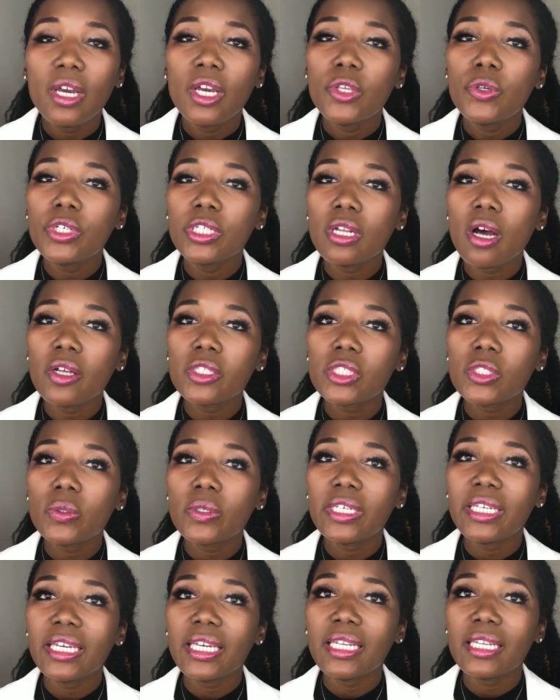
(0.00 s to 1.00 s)
You can also
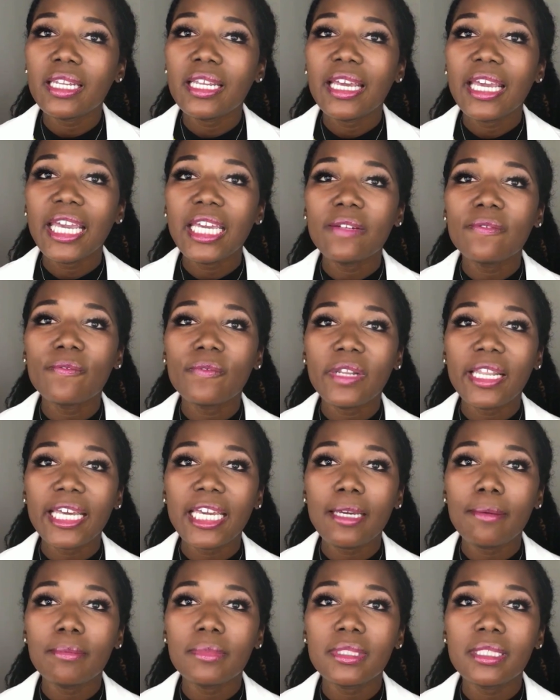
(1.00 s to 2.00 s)
get
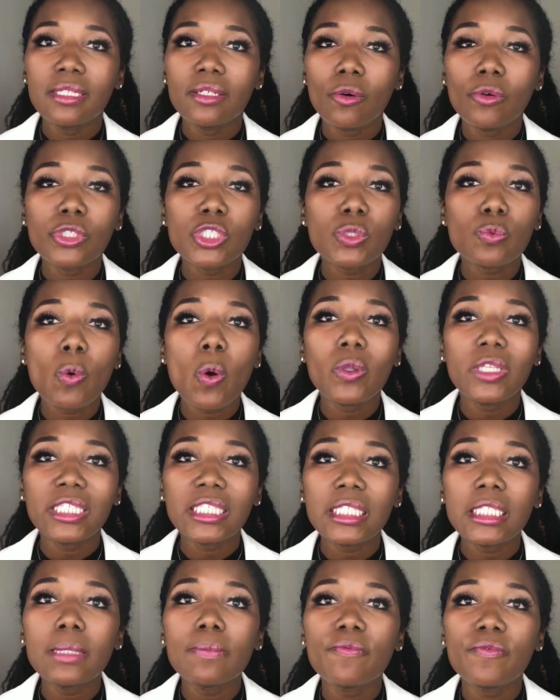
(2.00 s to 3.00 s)
inflamed or swollen
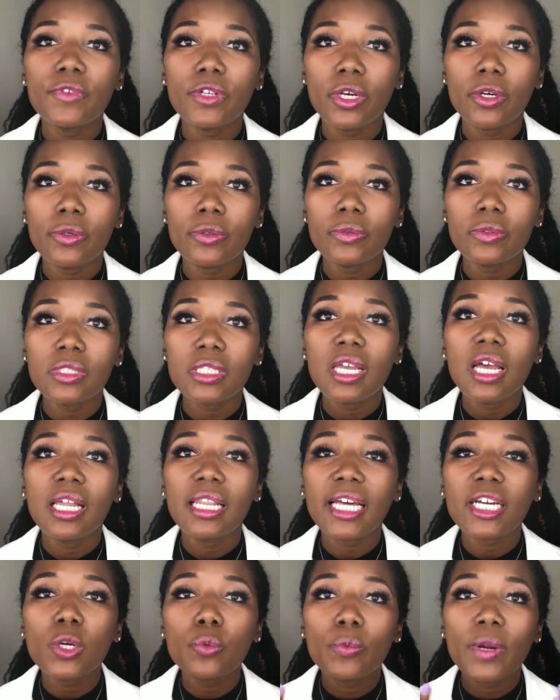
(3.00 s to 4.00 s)
lymph nodes,
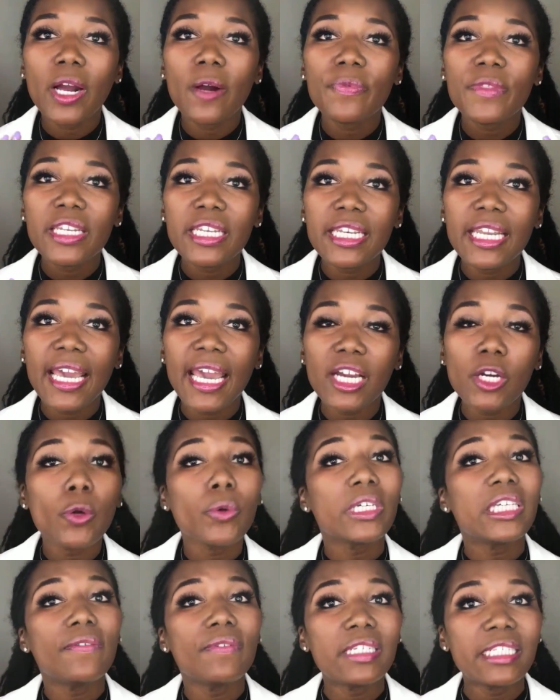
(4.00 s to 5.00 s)
like around the neck or
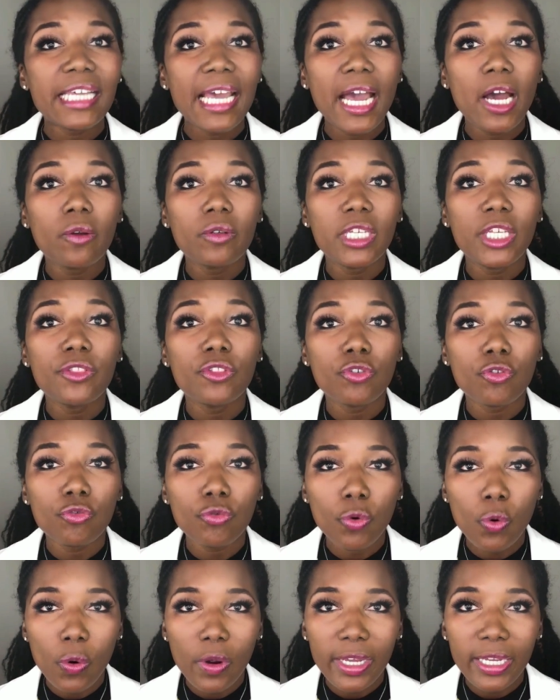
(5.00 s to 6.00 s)
even down in the
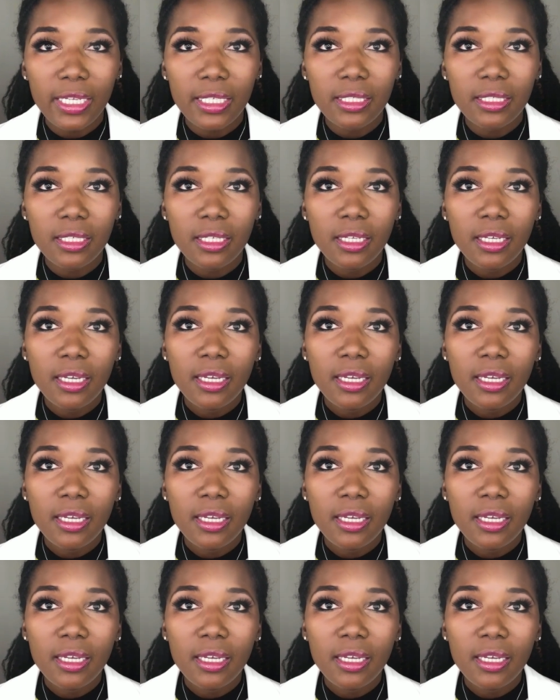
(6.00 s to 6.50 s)
groin.